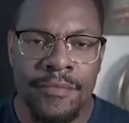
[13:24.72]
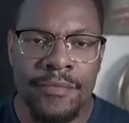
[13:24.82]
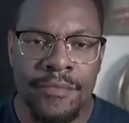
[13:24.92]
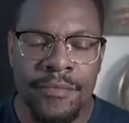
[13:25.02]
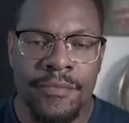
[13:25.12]

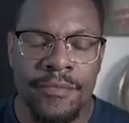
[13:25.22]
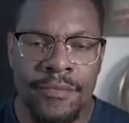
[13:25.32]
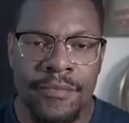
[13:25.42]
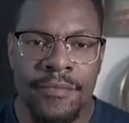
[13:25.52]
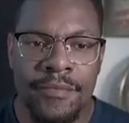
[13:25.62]

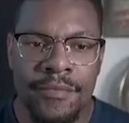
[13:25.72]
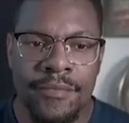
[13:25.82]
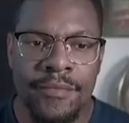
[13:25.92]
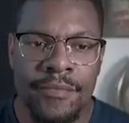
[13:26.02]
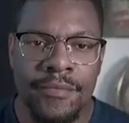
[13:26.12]

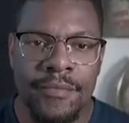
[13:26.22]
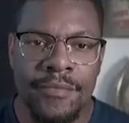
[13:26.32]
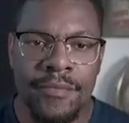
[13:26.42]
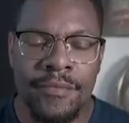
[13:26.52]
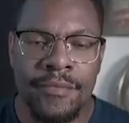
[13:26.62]

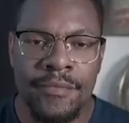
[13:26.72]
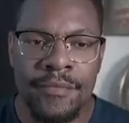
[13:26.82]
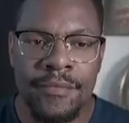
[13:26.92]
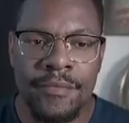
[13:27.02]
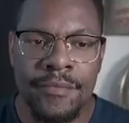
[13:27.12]

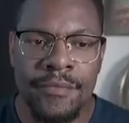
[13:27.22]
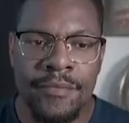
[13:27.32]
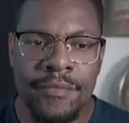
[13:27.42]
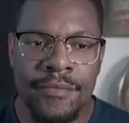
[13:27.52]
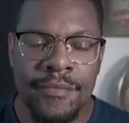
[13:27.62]

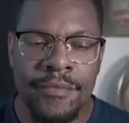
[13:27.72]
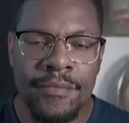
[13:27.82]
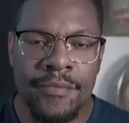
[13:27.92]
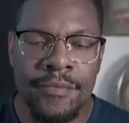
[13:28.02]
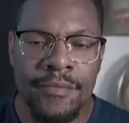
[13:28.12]

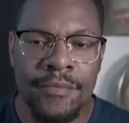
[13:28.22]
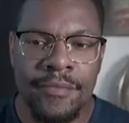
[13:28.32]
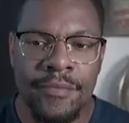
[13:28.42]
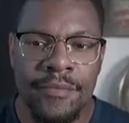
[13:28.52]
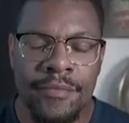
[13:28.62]

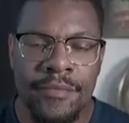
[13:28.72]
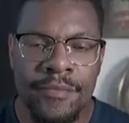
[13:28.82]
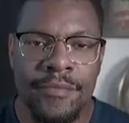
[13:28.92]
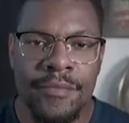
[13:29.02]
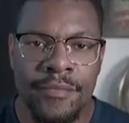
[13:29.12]

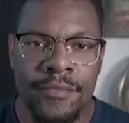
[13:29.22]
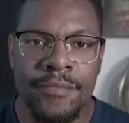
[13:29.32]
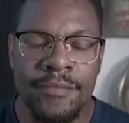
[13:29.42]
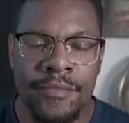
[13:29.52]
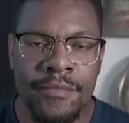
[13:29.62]

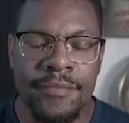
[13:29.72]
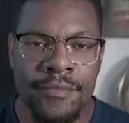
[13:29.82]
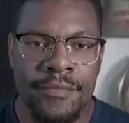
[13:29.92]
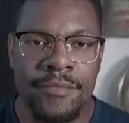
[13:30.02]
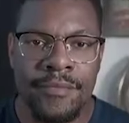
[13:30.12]

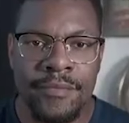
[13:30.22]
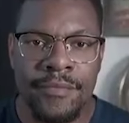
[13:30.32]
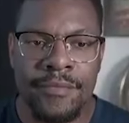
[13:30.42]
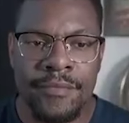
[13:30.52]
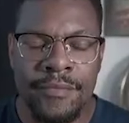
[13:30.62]

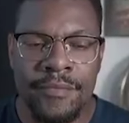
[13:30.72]
[no speech]